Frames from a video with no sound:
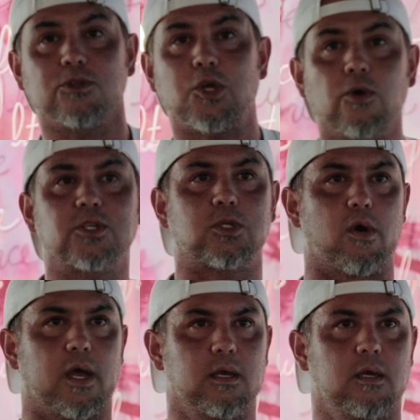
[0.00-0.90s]

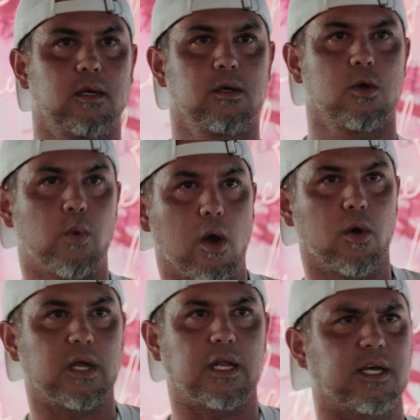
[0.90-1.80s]
Tolstoy,
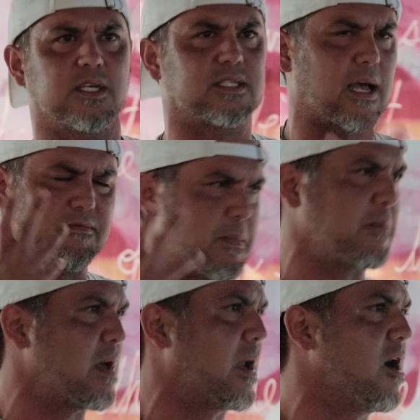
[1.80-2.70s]
wrote in his maybe about